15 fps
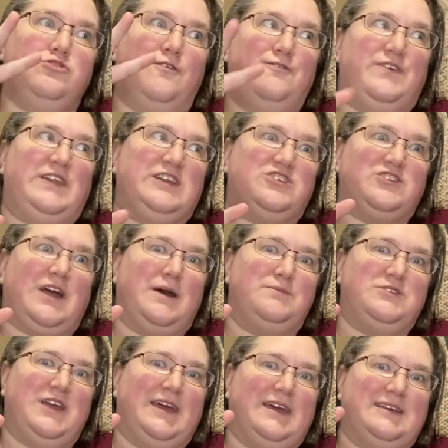finished
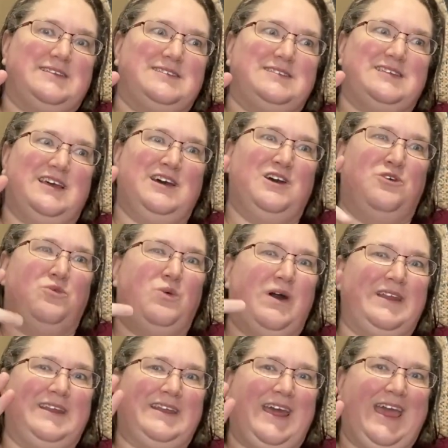objects,
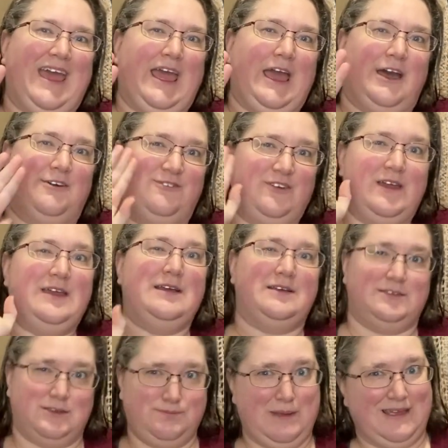1.5,
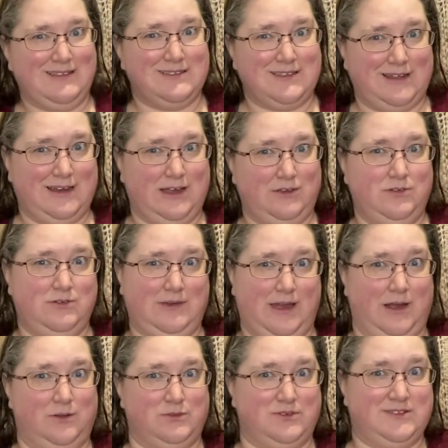depends on how you
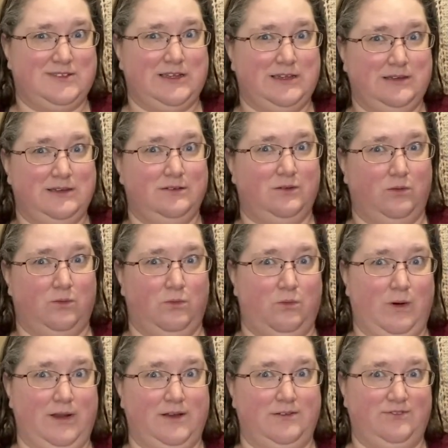count
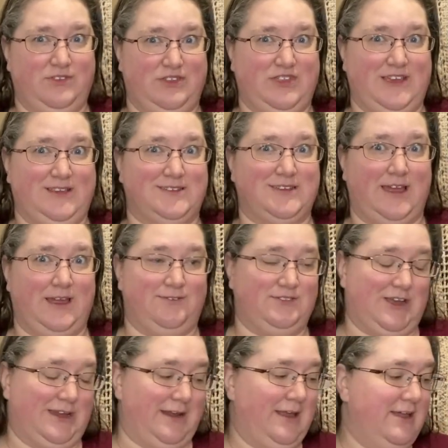one of the things I have
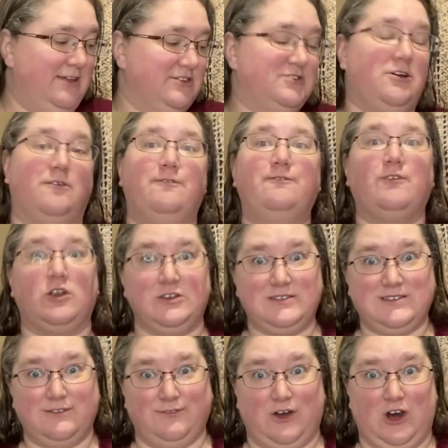done. So
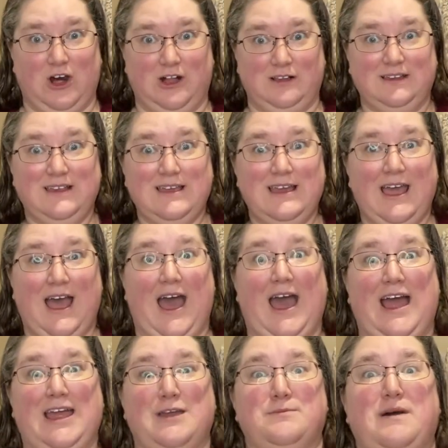first of all,
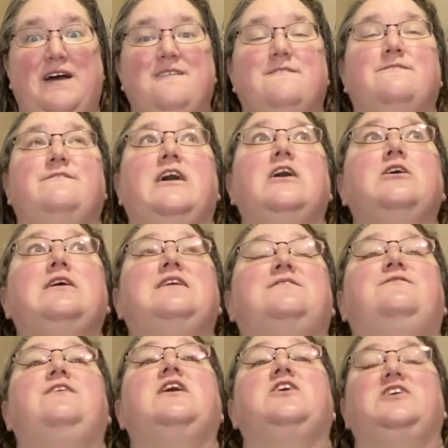I am very,
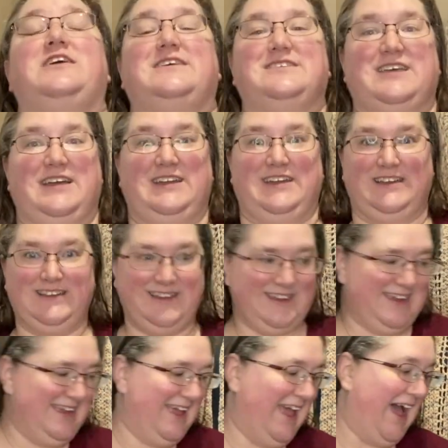very excited.
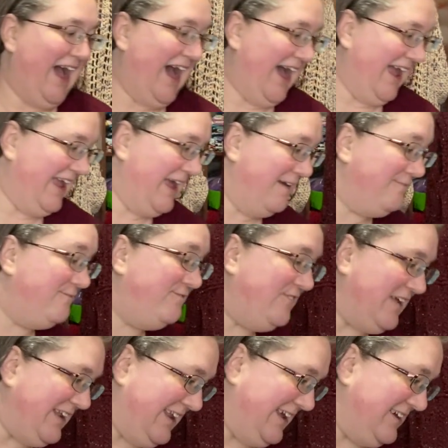I have
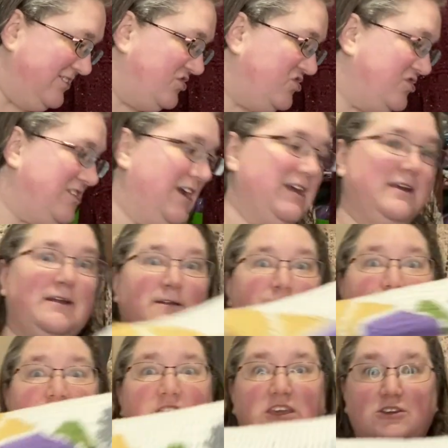finished
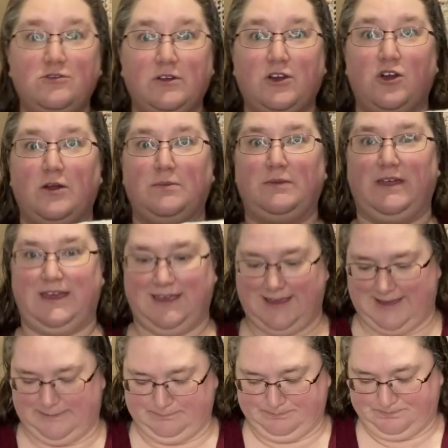the unicorn blanket.